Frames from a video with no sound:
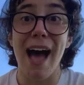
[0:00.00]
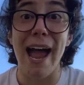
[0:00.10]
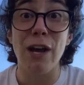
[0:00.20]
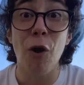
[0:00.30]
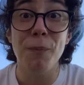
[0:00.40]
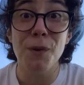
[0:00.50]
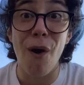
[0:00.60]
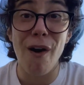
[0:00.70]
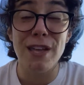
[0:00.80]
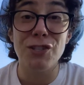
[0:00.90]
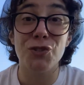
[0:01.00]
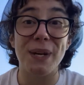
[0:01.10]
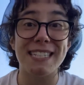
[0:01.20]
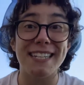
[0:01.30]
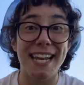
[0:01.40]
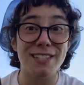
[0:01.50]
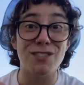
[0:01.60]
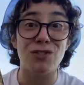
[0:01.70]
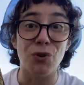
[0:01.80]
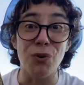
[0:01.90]
I hope you all enjoyed today's
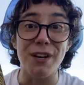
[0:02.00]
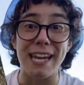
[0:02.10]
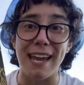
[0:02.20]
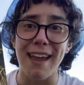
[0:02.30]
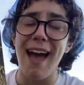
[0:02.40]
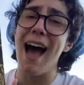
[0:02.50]
story.